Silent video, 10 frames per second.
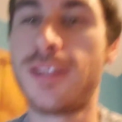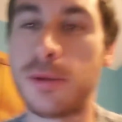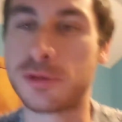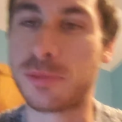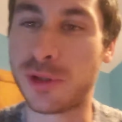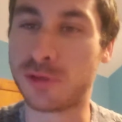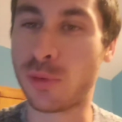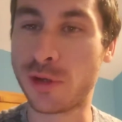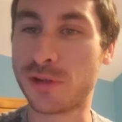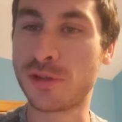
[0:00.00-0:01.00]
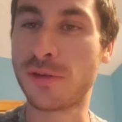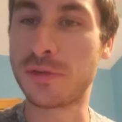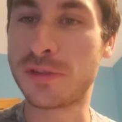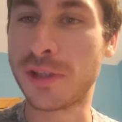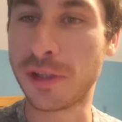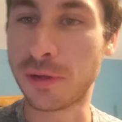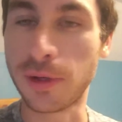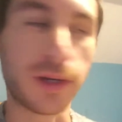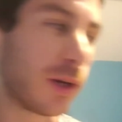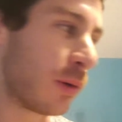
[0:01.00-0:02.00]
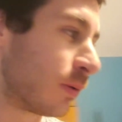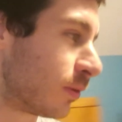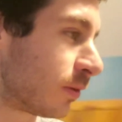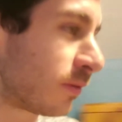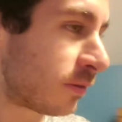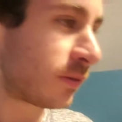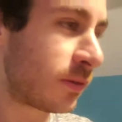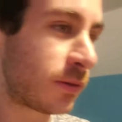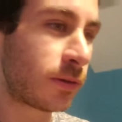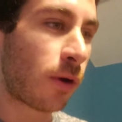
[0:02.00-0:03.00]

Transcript: I'm surprised winter stuff is selling right now.